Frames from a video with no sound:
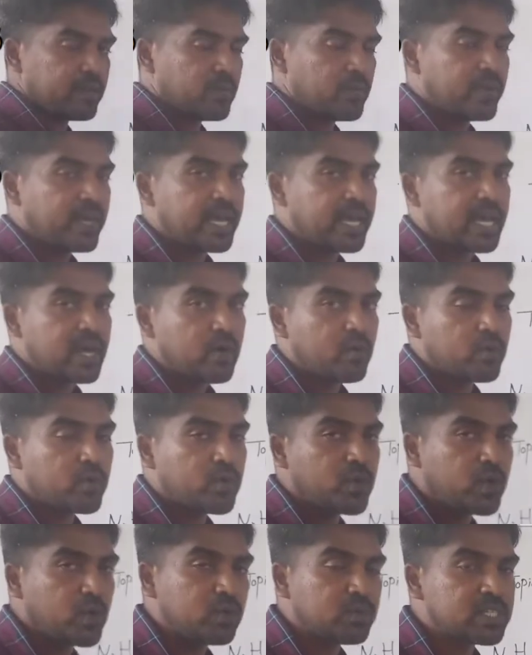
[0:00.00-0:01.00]
We
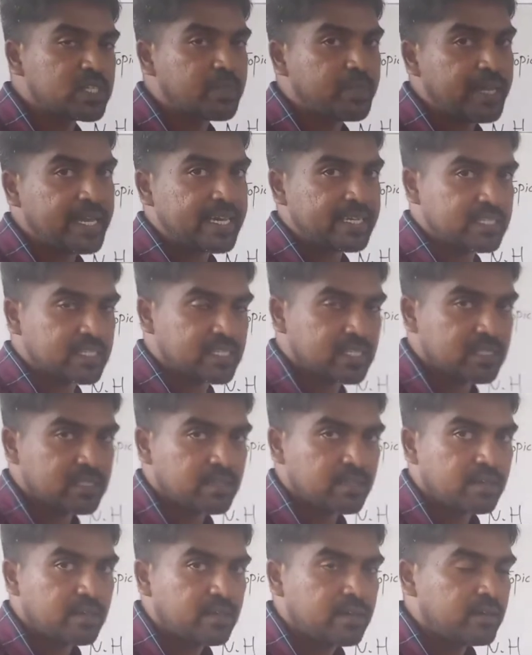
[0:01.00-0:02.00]
have two spheres.
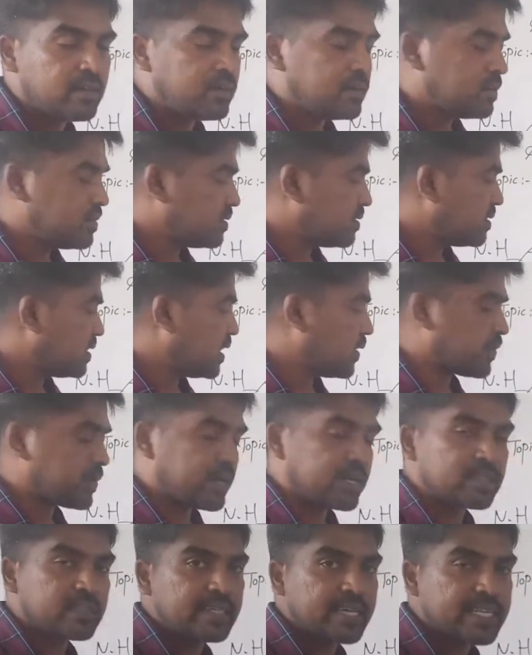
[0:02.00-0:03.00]
Our
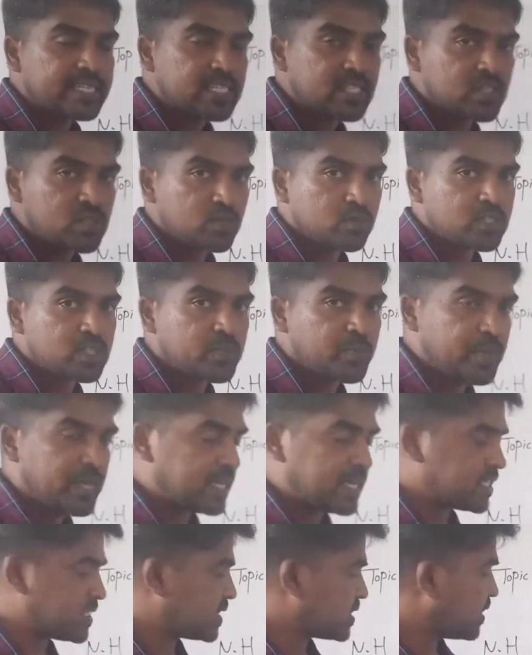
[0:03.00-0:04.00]
earth has two
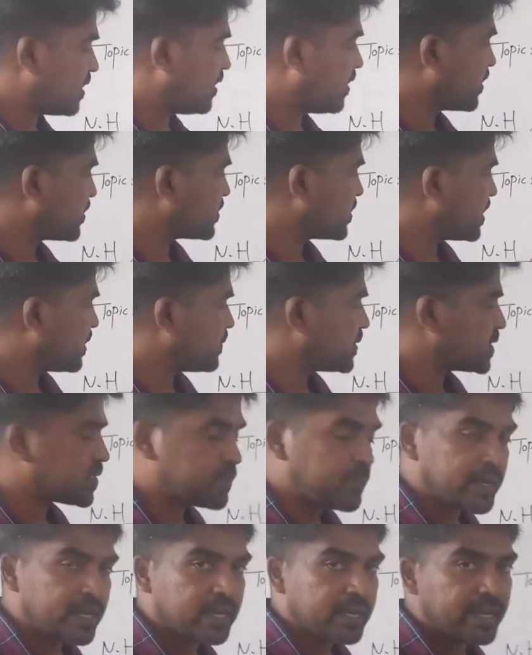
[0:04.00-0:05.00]
spheres, northern
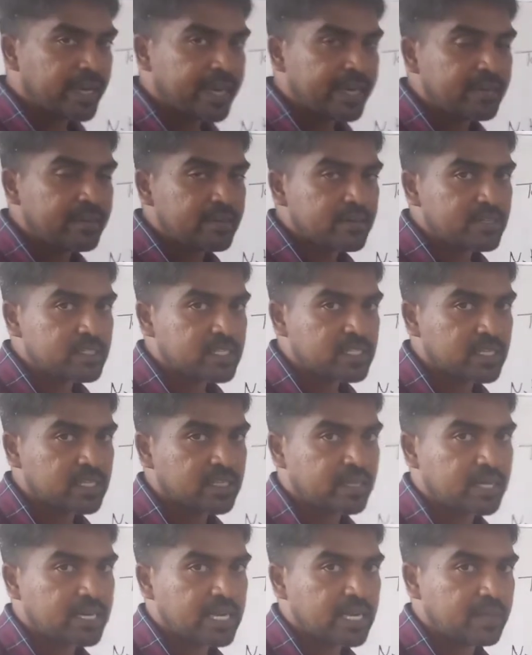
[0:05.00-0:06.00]
hemisphere and
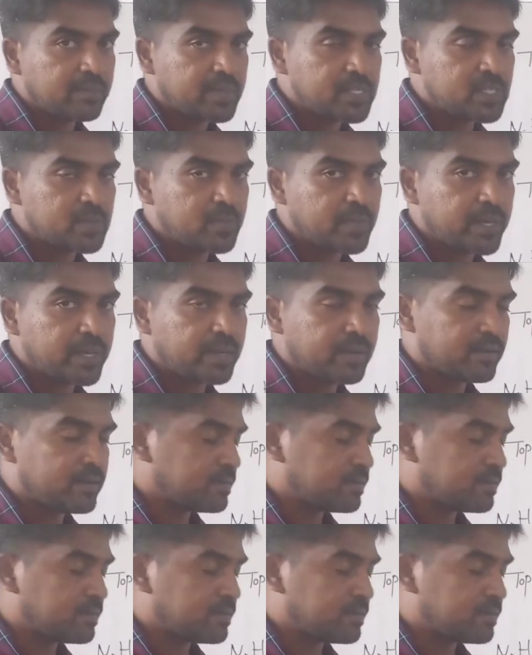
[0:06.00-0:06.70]
southern hemisphere.